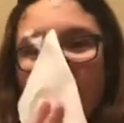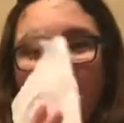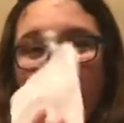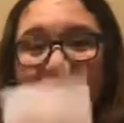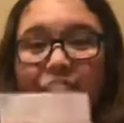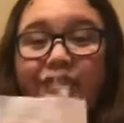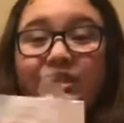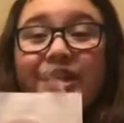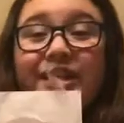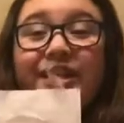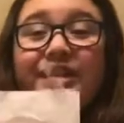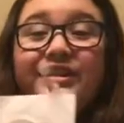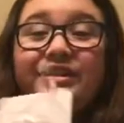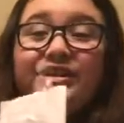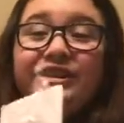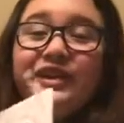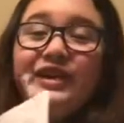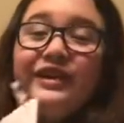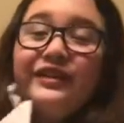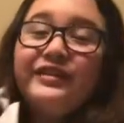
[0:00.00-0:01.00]
And Jaden
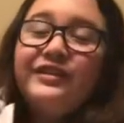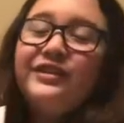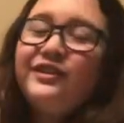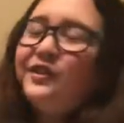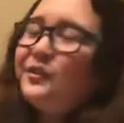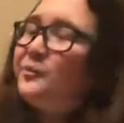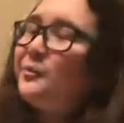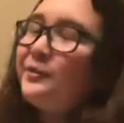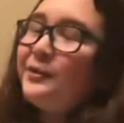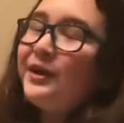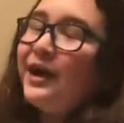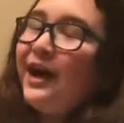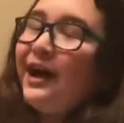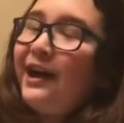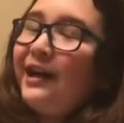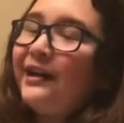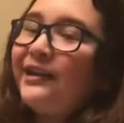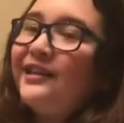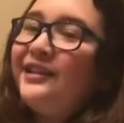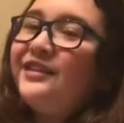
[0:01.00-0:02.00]
G is super
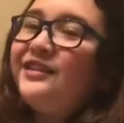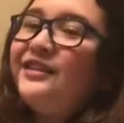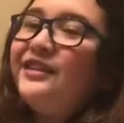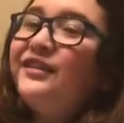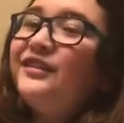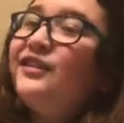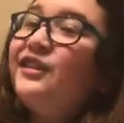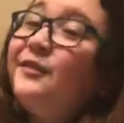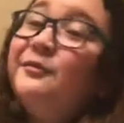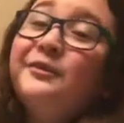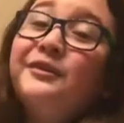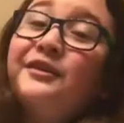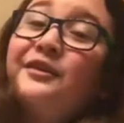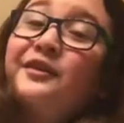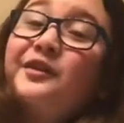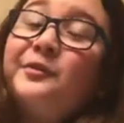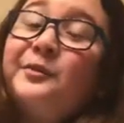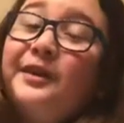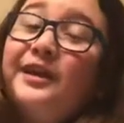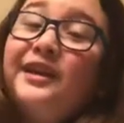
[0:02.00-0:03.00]
kind and she's super
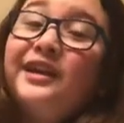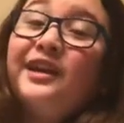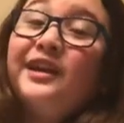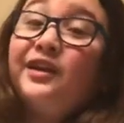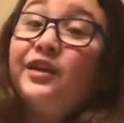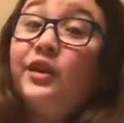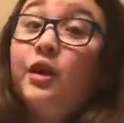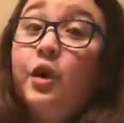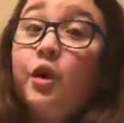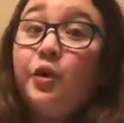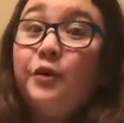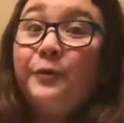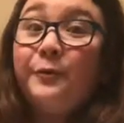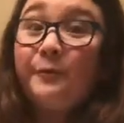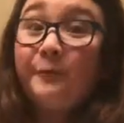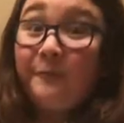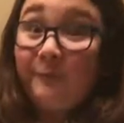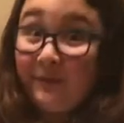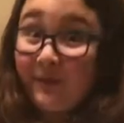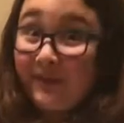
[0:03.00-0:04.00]
sweet and
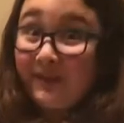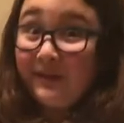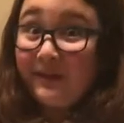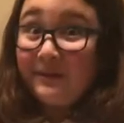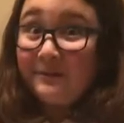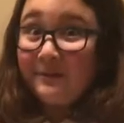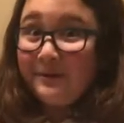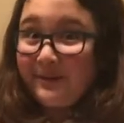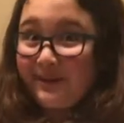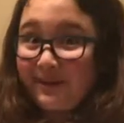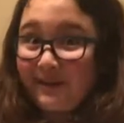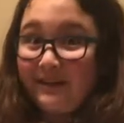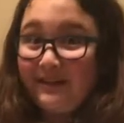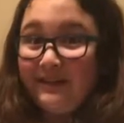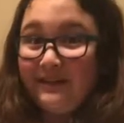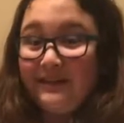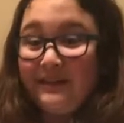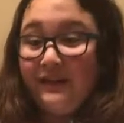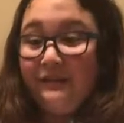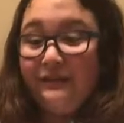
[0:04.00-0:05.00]
really
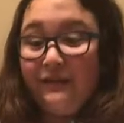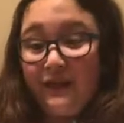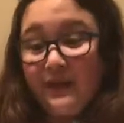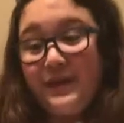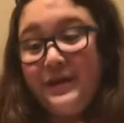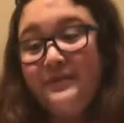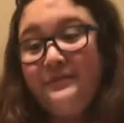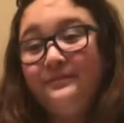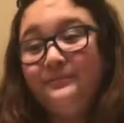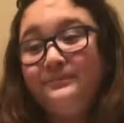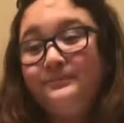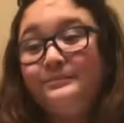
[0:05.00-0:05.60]
ridiculously funny.